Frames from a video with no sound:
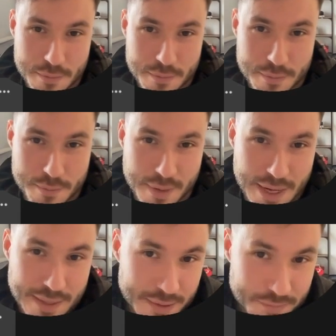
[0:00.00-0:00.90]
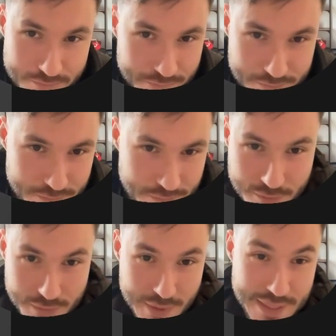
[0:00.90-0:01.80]
But
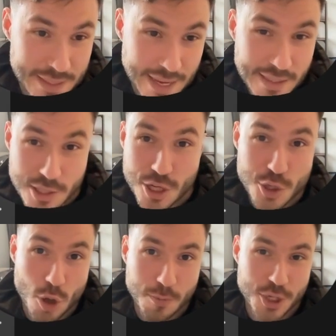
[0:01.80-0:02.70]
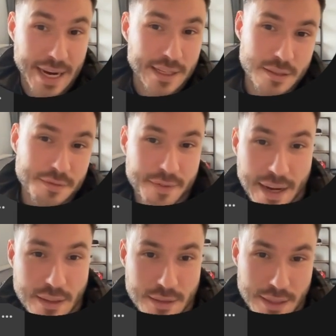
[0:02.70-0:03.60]
that's just objective
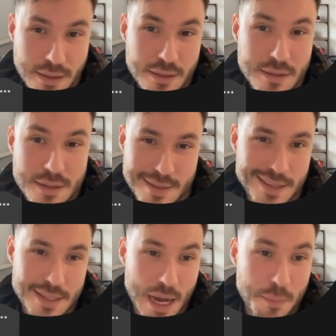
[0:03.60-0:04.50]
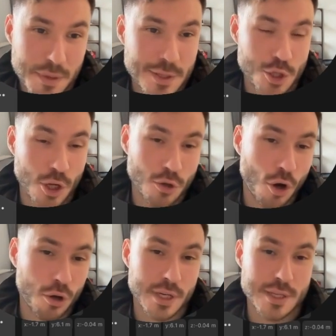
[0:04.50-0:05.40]
fact that in this example it's not
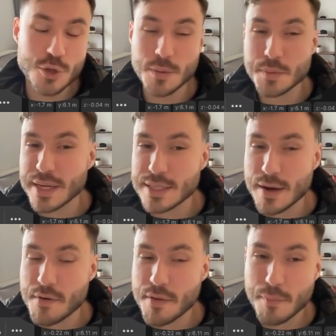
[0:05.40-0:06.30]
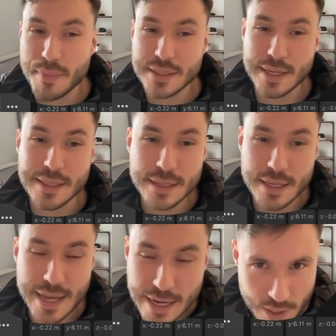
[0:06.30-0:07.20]
all xNURBS makes everything better and
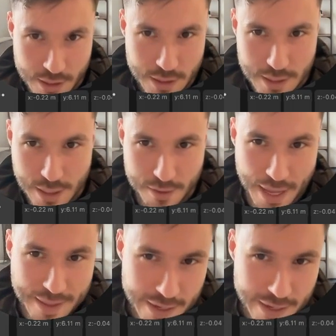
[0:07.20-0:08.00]
again in an, another